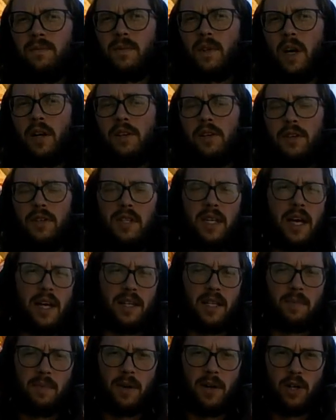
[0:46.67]

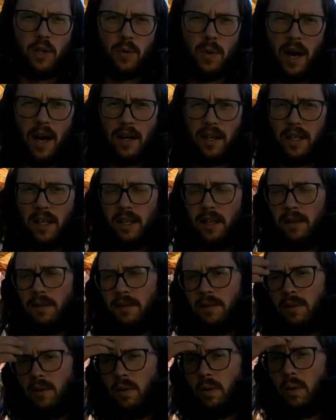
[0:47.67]
understand spirituality
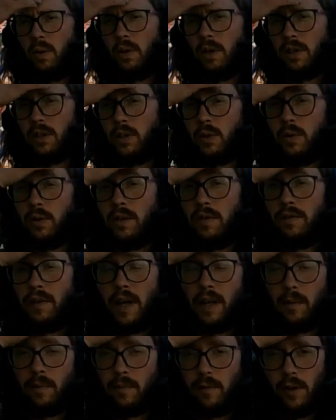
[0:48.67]
or to
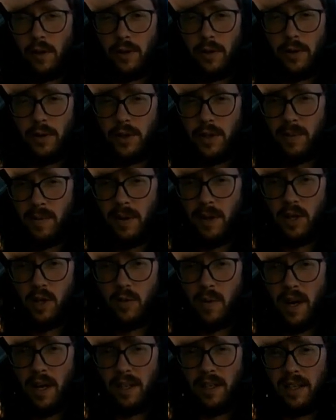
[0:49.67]
develop further their
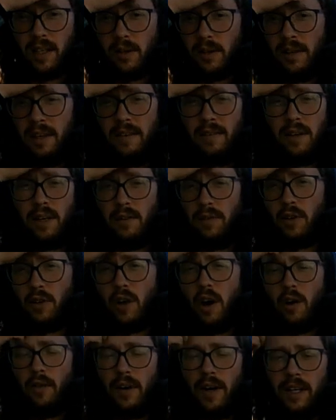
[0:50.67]
spirituality, or even if you're
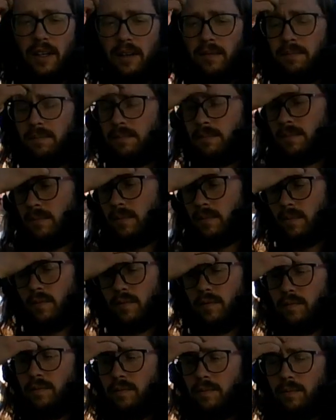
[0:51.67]
already
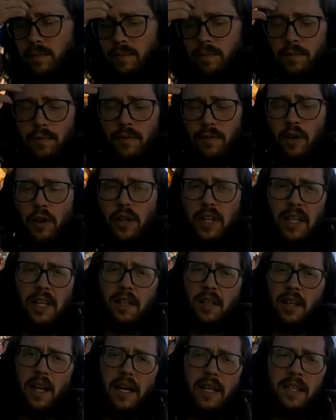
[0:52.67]
fully
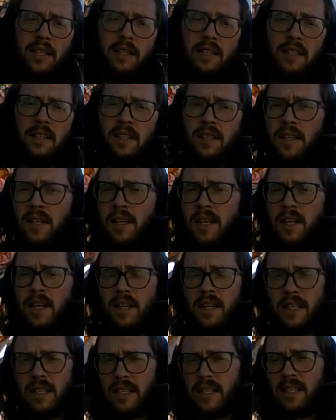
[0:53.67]
enlightened,
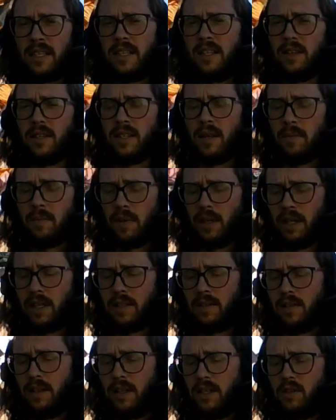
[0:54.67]
this is still something
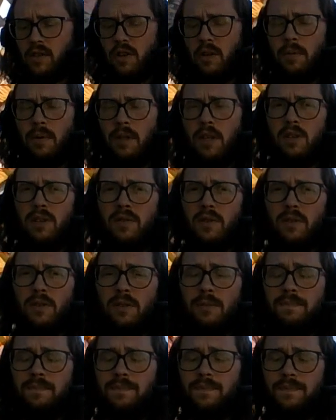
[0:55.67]
that's extremely useful.
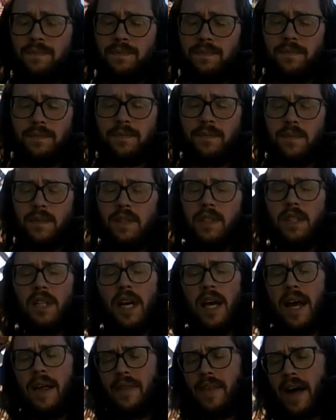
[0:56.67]

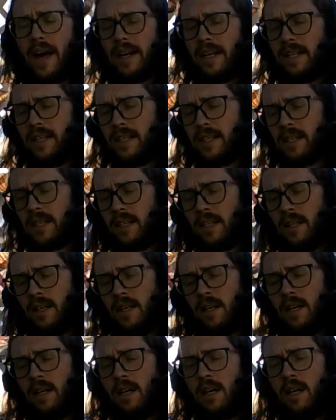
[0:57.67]
And that is
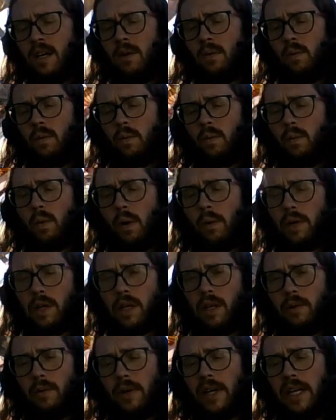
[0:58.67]
what we're
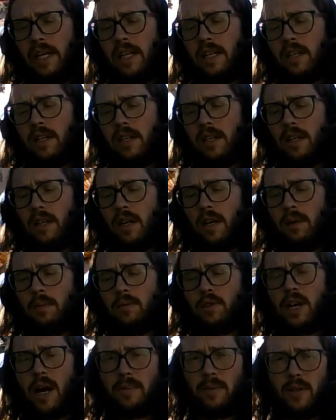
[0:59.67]
going to read in
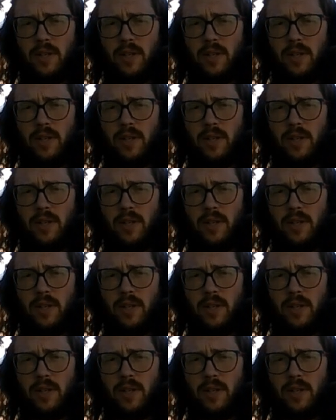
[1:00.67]
chapter